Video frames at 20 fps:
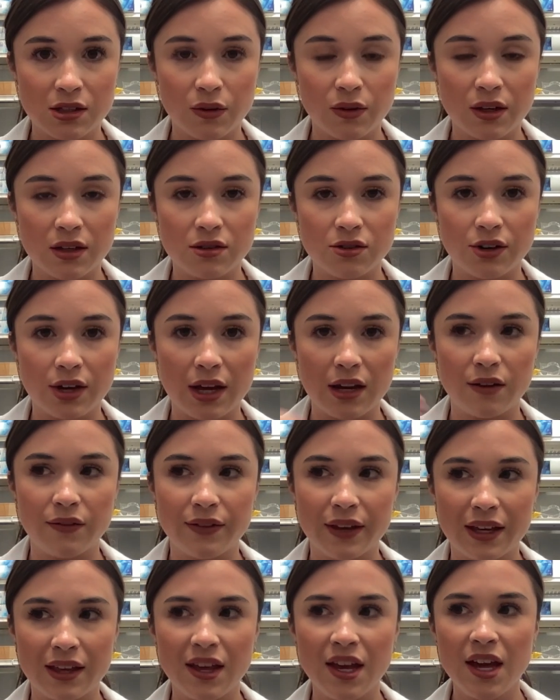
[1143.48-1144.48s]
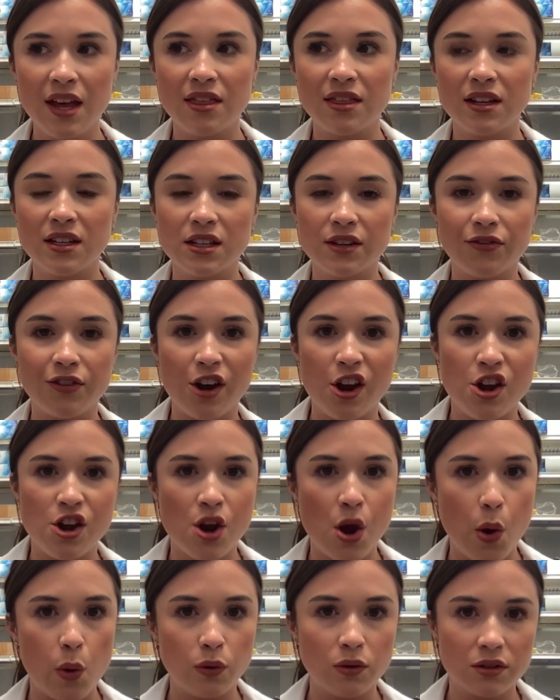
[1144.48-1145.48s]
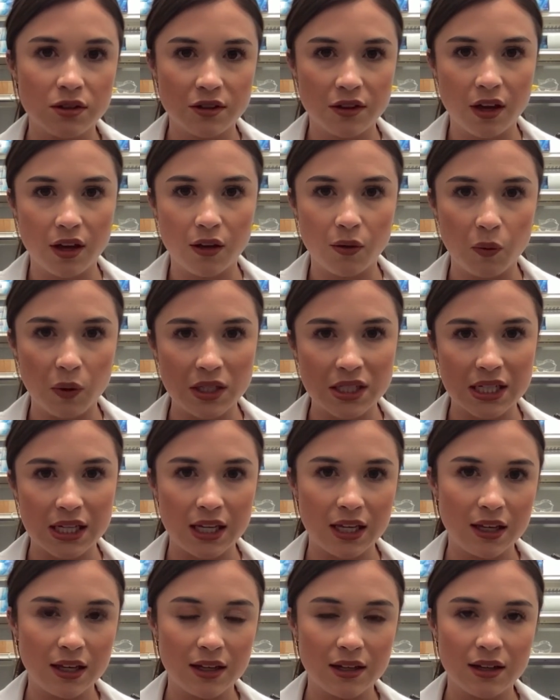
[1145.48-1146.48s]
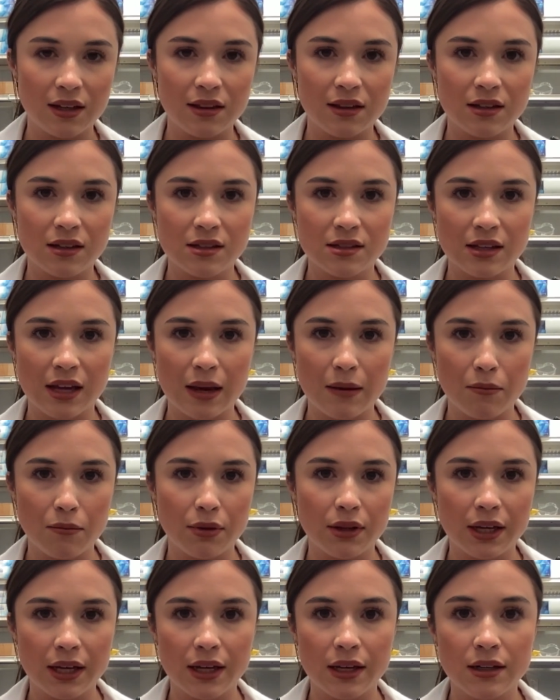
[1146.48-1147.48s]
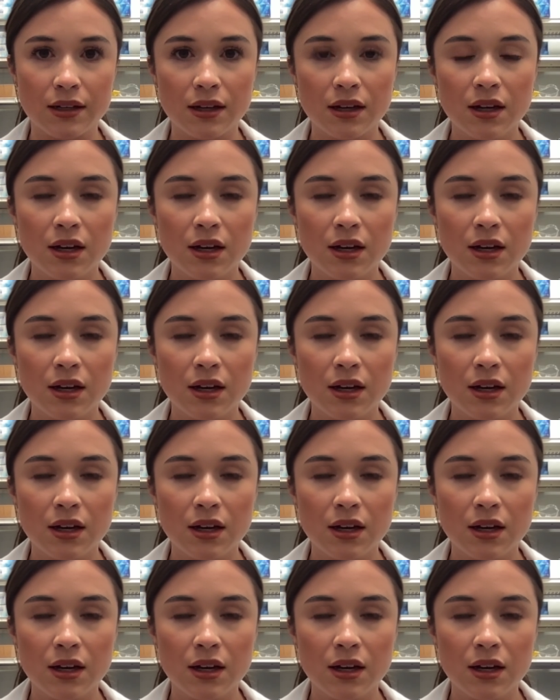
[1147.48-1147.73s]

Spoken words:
these are kind of like the different notes that you want to hit in the same blend.